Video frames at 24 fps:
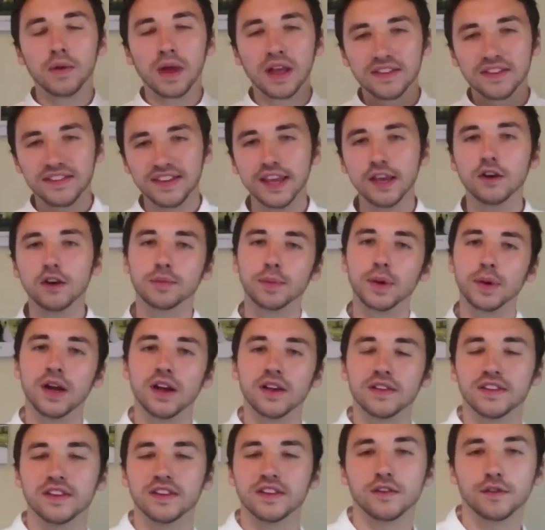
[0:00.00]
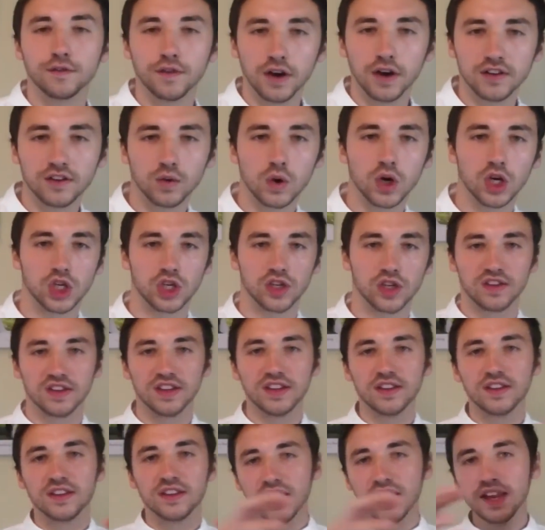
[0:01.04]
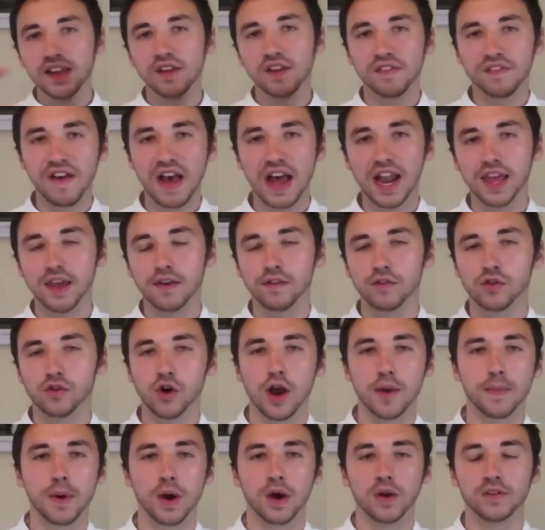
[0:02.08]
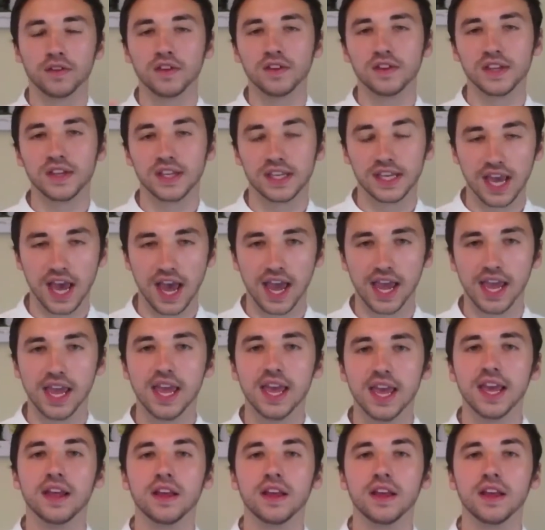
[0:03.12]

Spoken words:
Ezekiel's been asked his first questions. He's seen the valley of dry bones and decay.